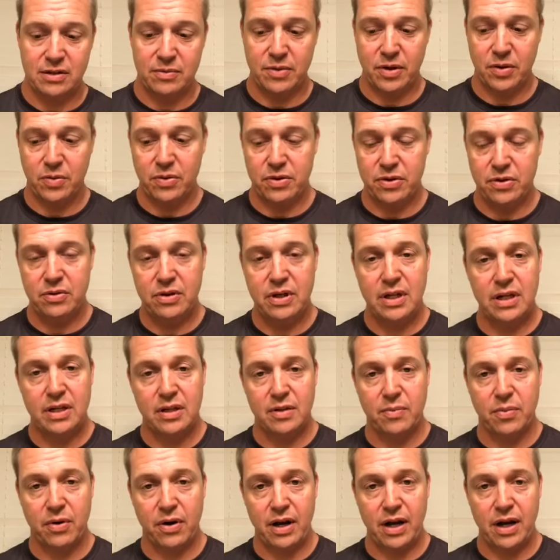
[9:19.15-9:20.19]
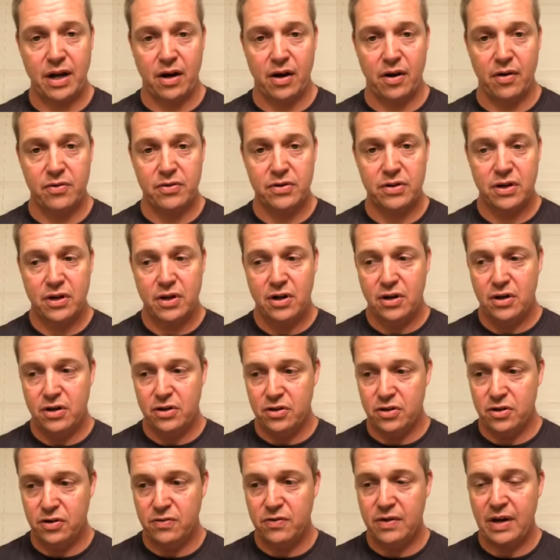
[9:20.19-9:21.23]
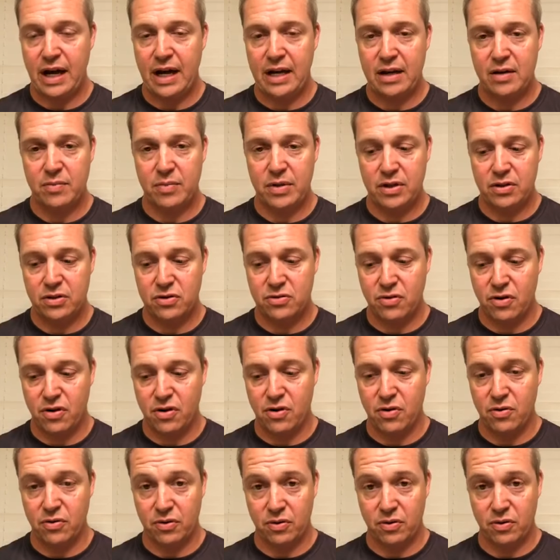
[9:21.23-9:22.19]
But when you get in the playoffs, you've got to be strong.